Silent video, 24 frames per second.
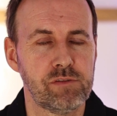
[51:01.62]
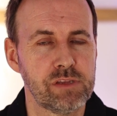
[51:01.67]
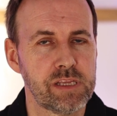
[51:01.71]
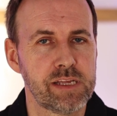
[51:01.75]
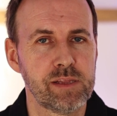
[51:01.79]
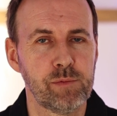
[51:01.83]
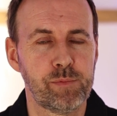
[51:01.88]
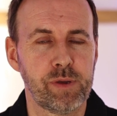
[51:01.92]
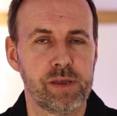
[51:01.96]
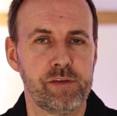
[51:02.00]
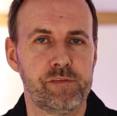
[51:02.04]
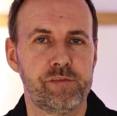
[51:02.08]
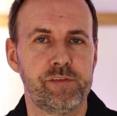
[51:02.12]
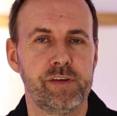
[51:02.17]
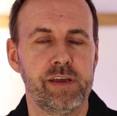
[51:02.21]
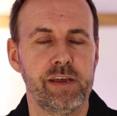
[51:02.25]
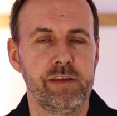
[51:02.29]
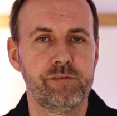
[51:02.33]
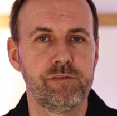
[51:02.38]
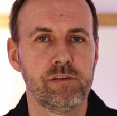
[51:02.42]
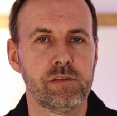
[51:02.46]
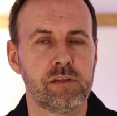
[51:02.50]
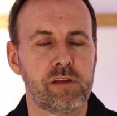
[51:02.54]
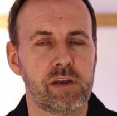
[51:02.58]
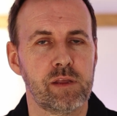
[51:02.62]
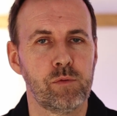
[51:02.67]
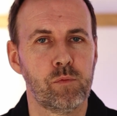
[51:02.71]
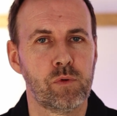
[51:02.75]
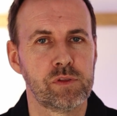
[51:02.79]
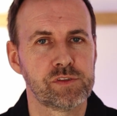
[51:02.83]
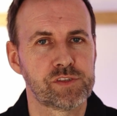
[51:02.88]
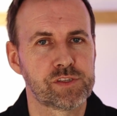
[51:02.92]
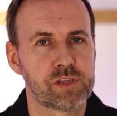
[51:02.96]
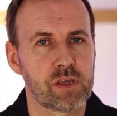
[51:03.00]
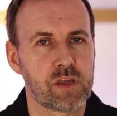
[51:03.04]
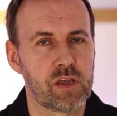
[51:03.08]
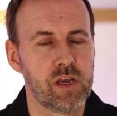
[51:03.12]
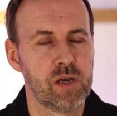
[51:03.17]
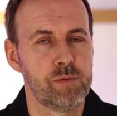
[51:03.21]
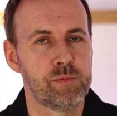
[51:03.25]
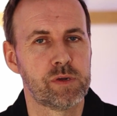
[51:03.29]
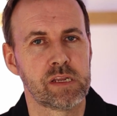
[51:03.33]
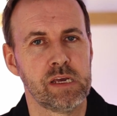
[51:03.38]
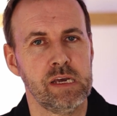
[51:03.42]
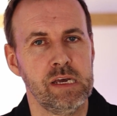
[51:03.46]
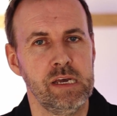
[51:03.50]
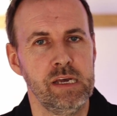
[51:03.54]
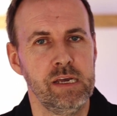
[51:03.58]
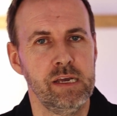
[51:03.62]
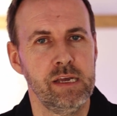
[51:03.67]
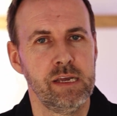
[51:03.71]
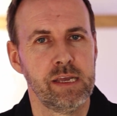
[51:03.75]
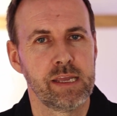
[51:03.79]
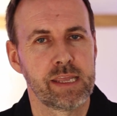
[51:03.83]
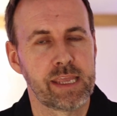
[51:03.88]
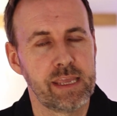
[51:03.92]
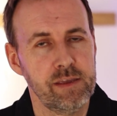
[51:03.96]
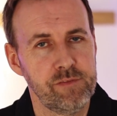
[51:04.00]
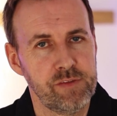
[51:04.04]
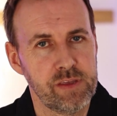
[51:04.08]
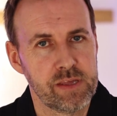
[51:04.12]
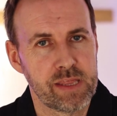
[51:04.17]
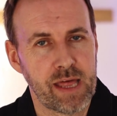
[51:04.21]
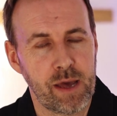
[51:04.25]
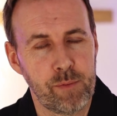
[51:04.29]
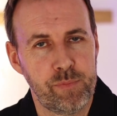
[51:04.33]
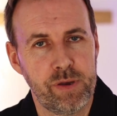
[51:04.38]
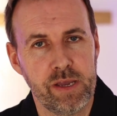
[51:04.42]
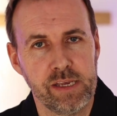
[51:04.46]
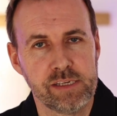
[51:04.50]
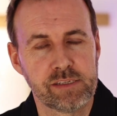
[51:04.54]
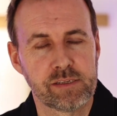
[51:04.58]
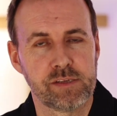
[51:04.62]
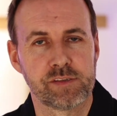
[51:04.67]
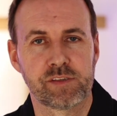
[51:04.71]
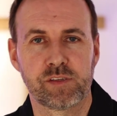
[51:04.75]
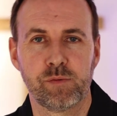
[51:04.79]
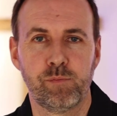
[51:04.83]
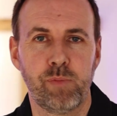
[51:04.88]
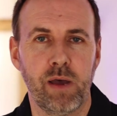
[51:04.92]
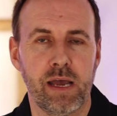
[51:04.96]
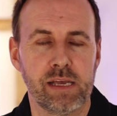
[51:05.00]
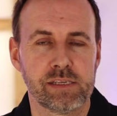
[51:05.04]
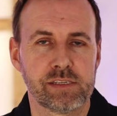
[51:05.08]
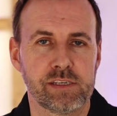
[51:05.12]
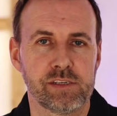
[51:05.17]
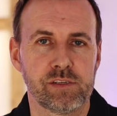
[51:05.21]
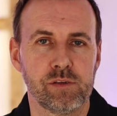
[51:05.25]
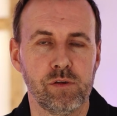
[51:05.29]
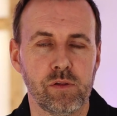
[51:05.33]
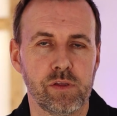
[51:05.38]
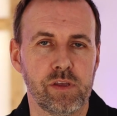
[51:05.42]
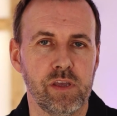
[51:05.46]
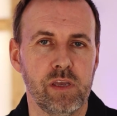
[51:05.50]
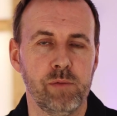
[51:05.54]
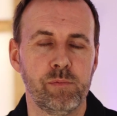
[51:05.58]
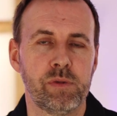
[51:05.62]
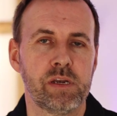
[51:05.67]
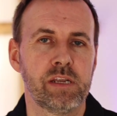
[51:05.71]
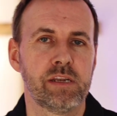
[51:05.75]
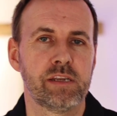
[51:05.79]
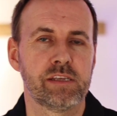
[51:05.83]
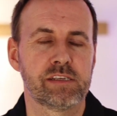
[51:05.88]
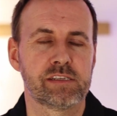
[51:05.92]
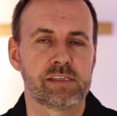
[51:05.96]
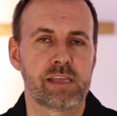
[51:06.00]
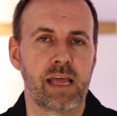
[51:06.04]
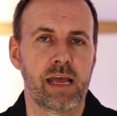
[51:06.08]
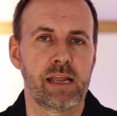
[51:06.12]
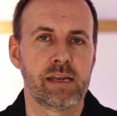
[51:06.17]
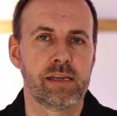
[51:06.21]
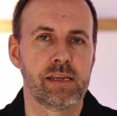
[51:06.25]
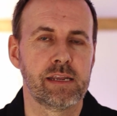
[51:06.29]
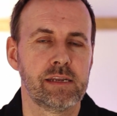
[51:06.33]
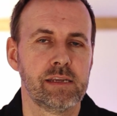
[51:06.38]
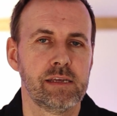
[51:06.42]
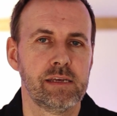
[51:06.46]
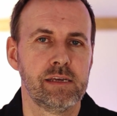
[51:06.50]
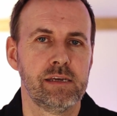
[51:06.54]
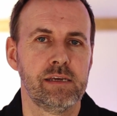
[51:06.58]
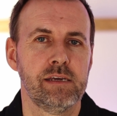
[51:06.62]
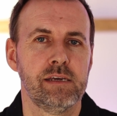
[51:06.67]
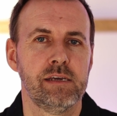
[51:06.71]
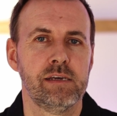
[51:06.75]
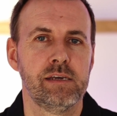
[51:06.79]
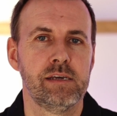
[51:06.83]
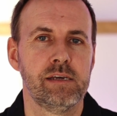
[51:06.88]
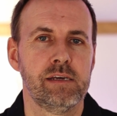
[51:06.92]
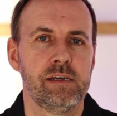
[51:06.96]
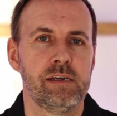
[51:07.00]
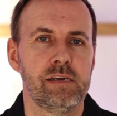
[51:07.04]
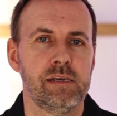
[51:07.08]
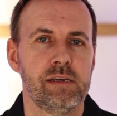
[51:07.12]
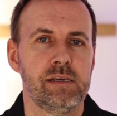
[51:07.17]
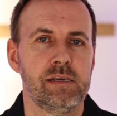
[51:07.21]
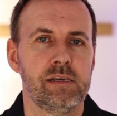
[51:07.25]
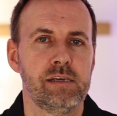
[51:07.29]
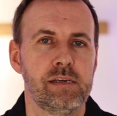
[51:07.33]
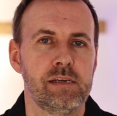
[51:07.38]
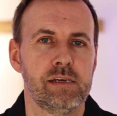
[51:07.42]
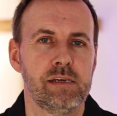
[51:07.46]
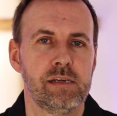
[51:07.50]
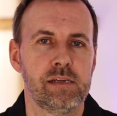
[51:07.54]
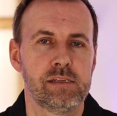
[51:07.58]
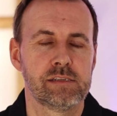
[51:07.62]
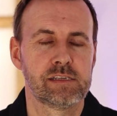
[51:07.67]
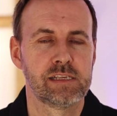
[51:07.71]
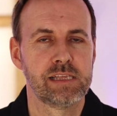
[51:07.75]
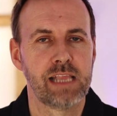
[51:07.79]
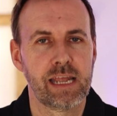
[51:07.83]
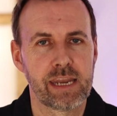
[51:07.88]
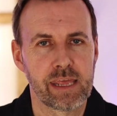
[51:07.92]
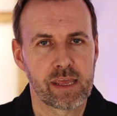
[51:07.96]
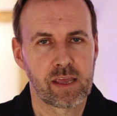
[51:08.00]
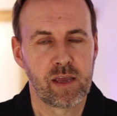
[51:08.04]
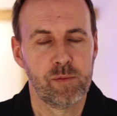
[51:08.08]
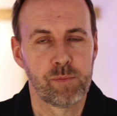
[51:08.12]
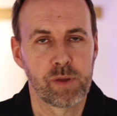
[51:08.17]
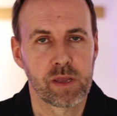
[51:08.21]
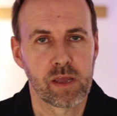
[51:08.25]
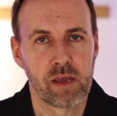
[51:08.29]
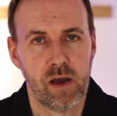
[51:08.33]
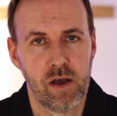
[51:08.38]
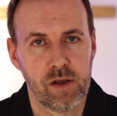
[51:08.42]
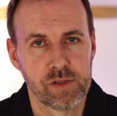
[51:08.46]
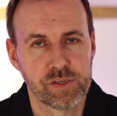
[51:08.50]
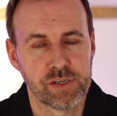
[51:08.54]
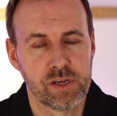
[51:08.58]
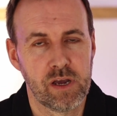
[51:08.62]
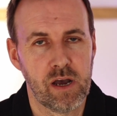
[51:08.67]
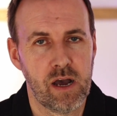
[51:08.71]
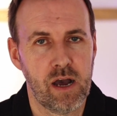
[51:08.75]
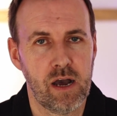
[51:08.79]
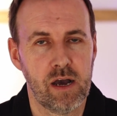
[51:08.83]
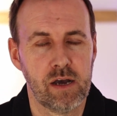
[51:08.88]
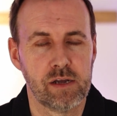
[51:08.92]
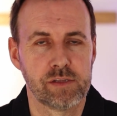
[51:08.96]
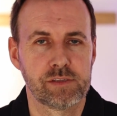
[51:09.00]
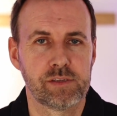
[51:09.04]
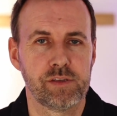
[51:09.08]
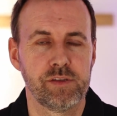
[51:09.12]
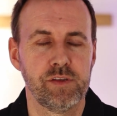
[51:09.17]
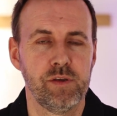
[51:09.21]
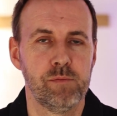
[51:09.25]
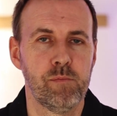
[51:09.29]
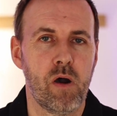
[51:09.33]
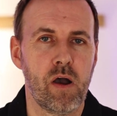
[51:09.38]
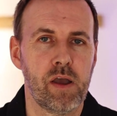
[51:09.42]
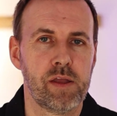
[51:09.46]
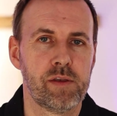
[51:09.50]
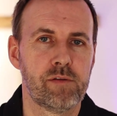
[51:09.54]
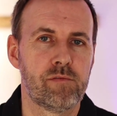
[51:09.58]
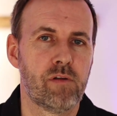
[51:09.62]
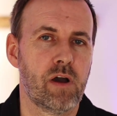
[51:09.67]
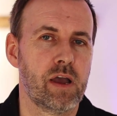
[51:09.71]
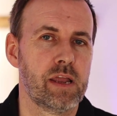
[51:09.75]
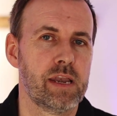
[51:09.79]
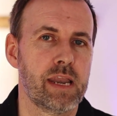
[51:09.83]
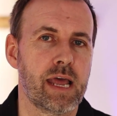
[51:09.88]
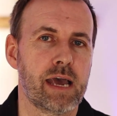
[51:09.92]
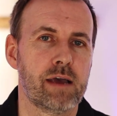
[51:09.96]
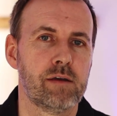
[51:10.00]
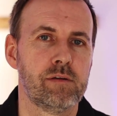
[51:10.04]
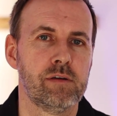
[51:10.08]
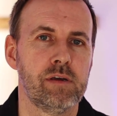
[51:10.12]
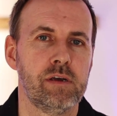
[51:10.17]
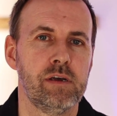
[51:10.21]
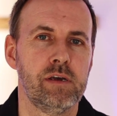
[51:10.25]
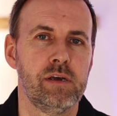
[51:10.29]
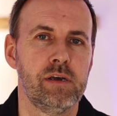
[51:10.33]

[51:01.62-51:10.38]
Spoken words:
you're a little bit fearful, and he wants to come and give you that peace that surpasses all human understanding. To let it come and guard your heart and your mind right now.